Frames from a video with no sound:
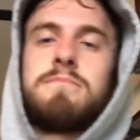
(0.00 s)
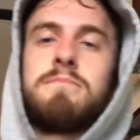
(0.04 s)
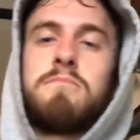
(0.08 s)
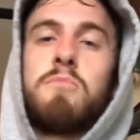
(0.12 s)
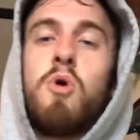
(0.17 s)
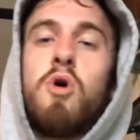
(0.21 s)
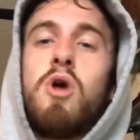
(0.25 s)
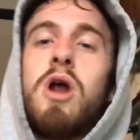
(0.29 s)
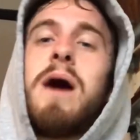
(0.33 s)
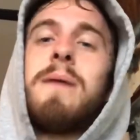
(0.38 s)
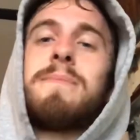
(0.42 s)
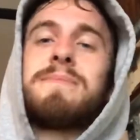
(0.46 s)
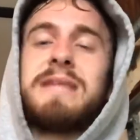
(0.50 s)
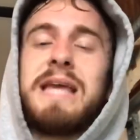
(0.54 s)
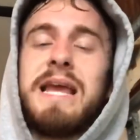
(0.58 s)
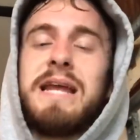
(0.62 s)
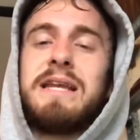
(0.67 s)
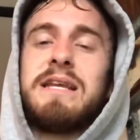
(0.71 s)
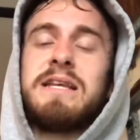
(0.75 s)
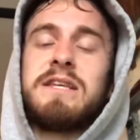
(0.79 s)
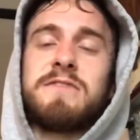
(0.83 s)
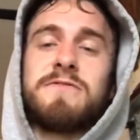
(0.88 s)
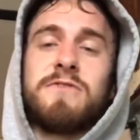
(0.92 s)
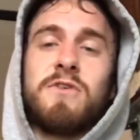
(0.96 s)
more
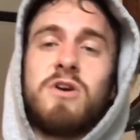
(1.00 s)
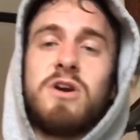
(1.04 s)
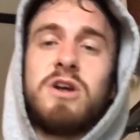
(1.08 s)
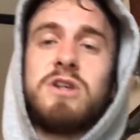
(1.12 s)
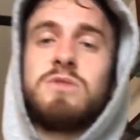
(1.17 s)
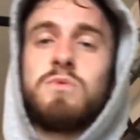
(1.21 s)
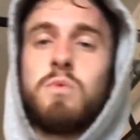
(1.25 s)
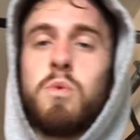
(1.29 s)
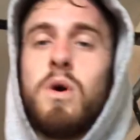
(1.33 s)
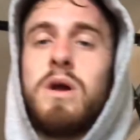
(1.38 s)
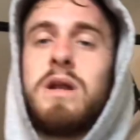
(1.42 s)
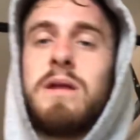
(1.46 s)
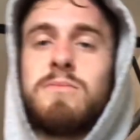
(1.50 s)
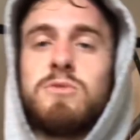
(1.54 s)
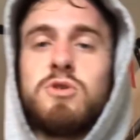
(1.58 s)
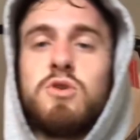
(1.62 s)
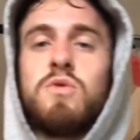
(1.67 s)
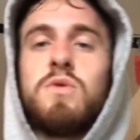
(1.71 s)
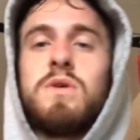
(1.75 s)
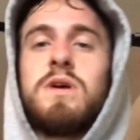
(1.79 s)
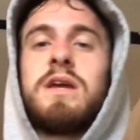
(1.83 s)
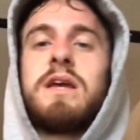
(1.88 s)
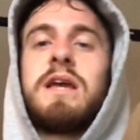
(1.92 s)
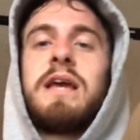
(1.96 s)
updated as far as what I'm
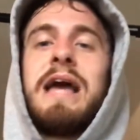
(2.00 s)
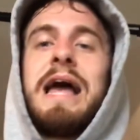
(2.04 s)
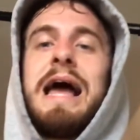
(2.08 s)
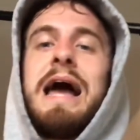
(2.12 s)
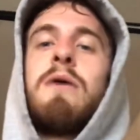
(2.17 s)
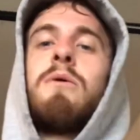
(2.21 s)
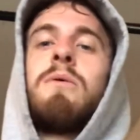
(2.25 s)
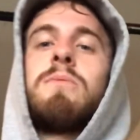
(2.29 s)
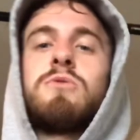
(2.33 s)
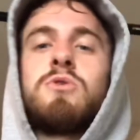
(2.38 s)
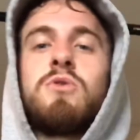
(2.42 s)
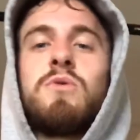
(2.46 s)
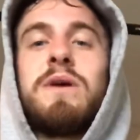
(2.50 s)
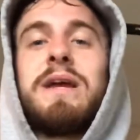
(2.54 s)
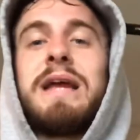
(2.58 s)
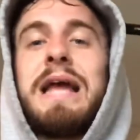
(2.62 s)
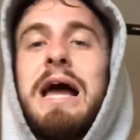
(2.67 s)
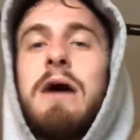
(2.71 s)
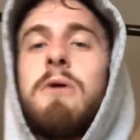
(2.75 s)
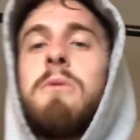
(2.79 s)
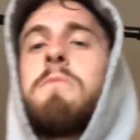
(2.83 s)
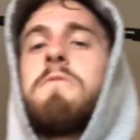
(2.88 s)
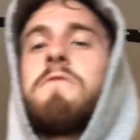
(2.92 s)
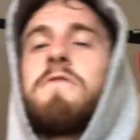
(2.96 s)
doing, how I'm doing,
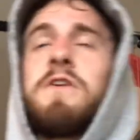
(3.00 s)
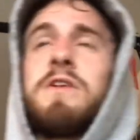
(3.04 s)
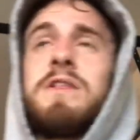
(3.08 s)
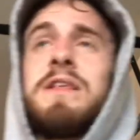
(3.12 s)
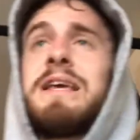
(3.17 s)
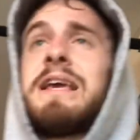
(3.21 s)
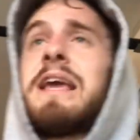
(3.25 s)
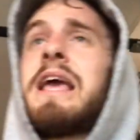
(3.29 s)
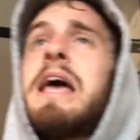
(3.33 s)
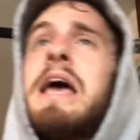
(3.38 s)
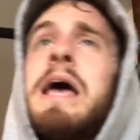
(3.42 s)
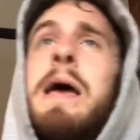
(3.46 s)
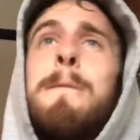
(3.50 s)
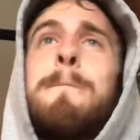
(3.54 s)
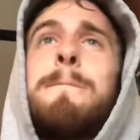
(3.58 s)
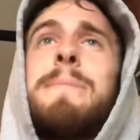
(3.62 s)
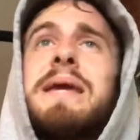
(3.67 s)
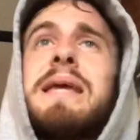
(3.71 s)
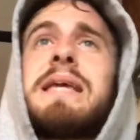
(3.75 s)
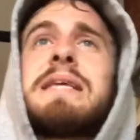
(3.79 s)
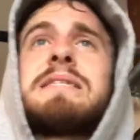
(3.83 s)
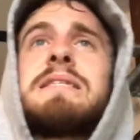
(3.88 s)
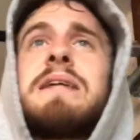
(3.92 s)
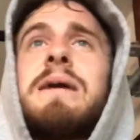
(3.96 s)
how I'm feeling.
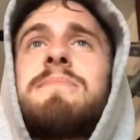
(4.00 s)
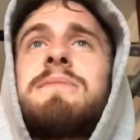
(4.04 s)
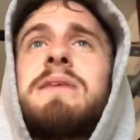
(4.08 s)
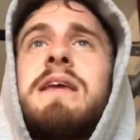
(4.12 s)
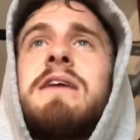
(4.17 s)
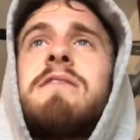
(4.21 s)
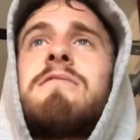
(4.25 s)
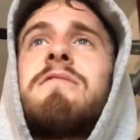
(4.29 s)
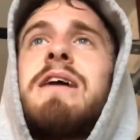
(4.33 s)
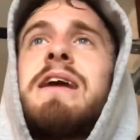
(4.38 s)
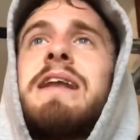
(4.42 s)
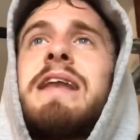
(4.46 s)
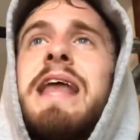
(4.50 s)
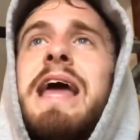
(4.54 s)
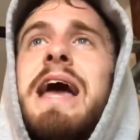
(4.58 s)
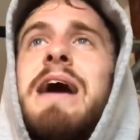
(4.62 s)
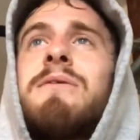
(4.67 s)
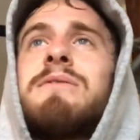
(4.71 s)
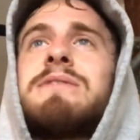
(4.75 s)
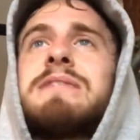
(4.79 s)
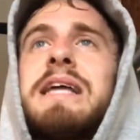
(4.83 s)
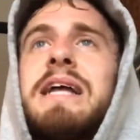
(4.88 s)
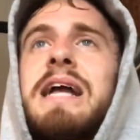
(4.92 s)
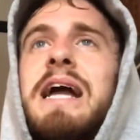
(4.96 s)
Biggest update right
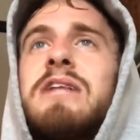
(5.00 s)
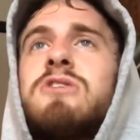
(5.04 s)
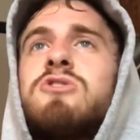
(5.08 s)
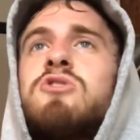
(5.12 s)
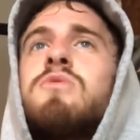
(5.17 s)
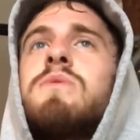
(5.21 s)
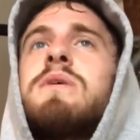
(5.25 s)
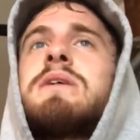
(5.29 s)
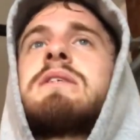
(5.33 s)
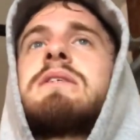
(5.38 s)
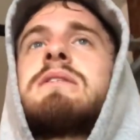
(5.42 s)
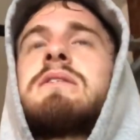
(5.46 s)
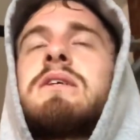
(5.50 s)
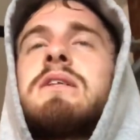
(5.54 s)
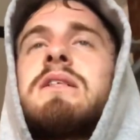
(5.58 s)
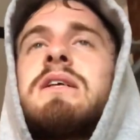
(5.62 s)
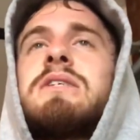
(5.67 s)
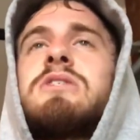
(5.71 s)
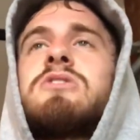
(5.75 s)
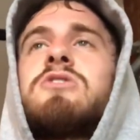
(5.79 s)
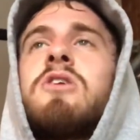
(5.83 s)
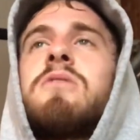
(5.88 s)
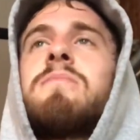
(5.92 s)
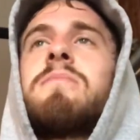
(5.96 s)
now is I got 2 weeks until
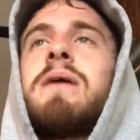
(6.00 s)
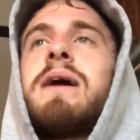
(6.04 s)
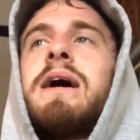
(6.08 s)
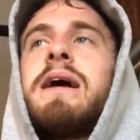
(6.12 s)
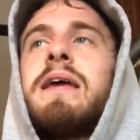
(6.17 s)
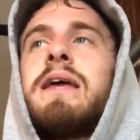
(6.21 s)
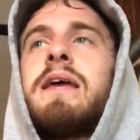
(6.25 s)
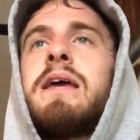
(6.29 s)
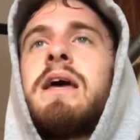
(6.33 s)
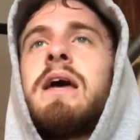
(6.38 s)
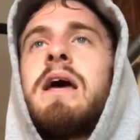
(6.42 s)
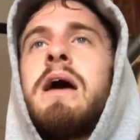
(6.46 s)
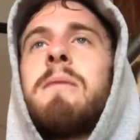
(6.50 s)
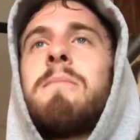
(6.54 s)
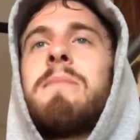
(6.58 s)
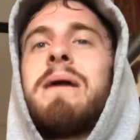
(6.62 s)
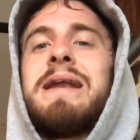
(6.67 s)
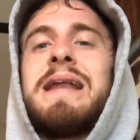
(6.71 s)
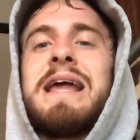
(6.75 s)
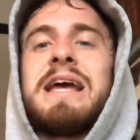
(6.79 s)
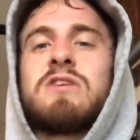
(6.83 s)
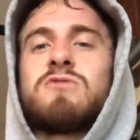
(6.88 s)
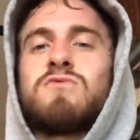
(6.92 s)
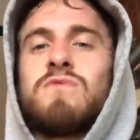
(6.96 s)
I start my
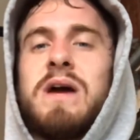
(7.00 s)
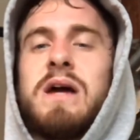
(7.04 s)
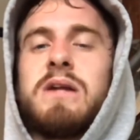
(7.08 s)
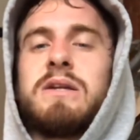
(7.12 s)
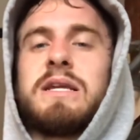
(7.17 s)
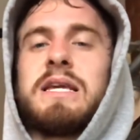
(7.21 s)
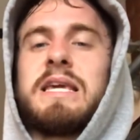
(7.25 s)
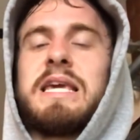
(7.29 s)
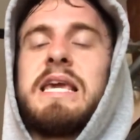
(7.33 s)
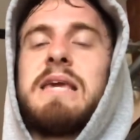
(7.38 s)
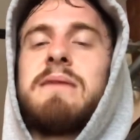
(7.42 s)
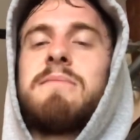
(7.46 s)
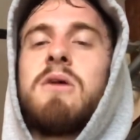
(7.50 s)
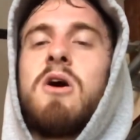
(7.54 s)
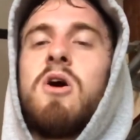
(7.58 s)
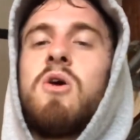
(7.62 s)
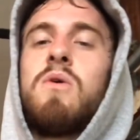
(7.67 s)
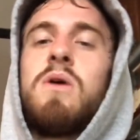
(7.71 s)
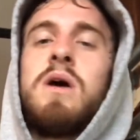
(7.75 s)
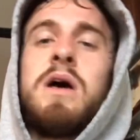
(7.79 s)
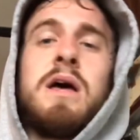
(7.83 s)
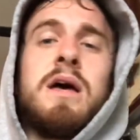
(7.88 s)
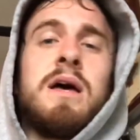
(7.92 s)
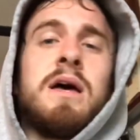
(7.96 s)
next round of
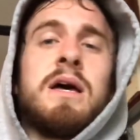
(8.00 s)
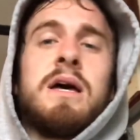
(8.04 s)
chemo.